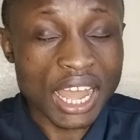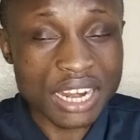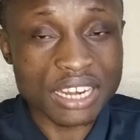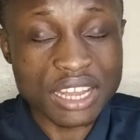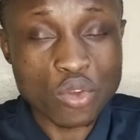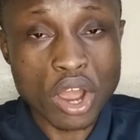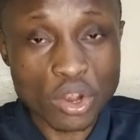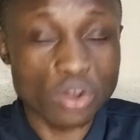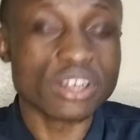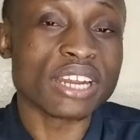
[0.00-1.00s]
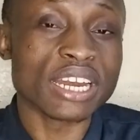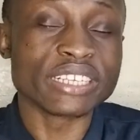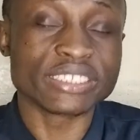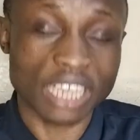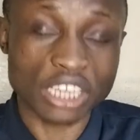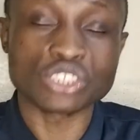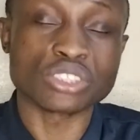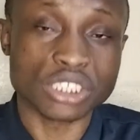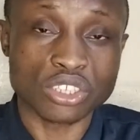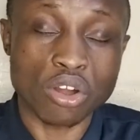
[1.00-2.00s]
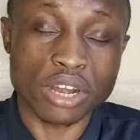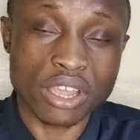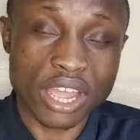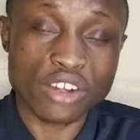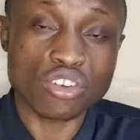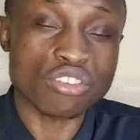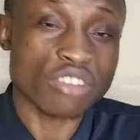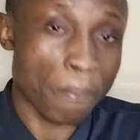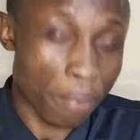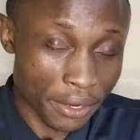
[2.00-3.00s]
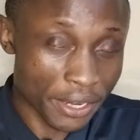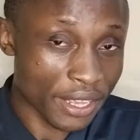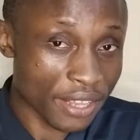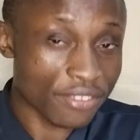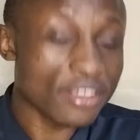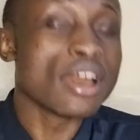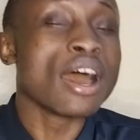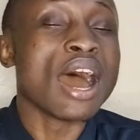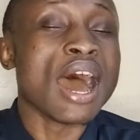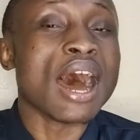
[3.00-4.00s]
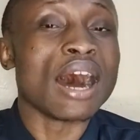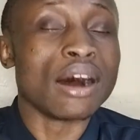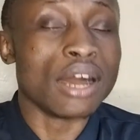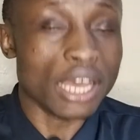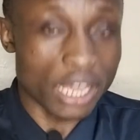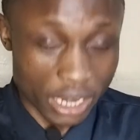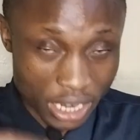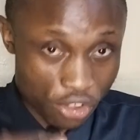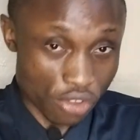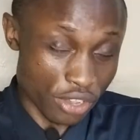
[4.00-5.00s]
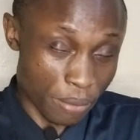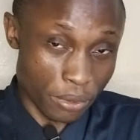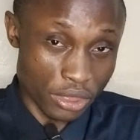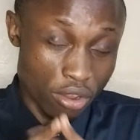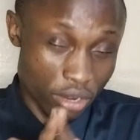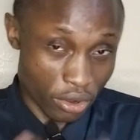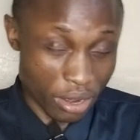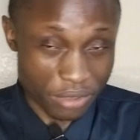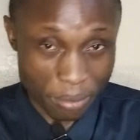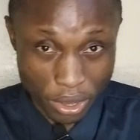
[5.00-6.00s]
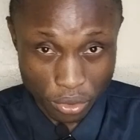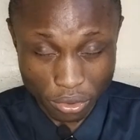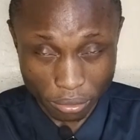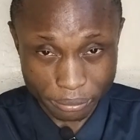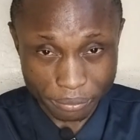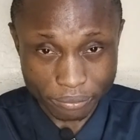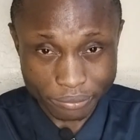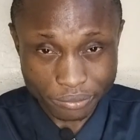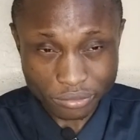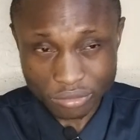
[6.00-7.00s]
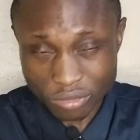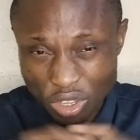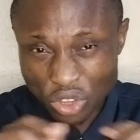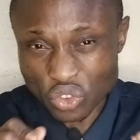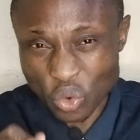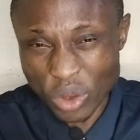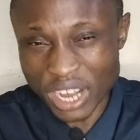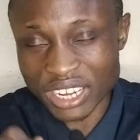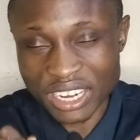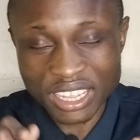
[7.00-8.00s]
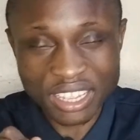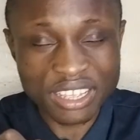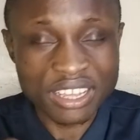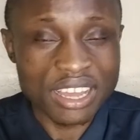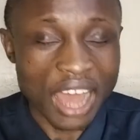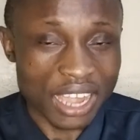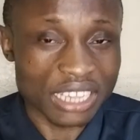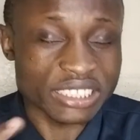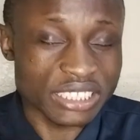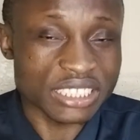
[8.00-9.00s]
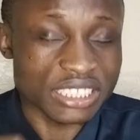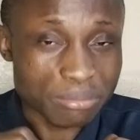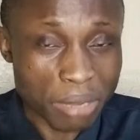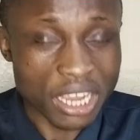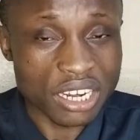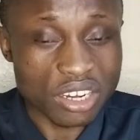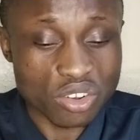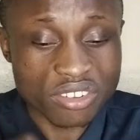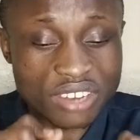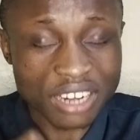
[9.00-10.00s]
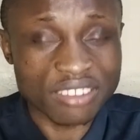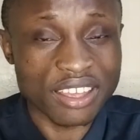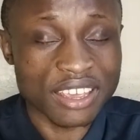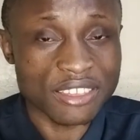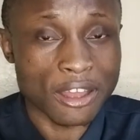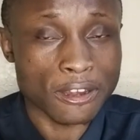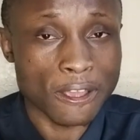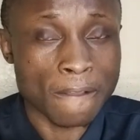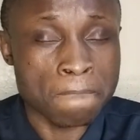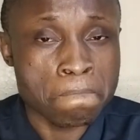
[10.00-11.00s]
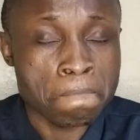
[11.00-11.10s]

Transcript: and they were not really sanctioning or they had not supported his uh, relationship with Dr. William Samuel Ruto. So when did he again change his mind to start saying that uh,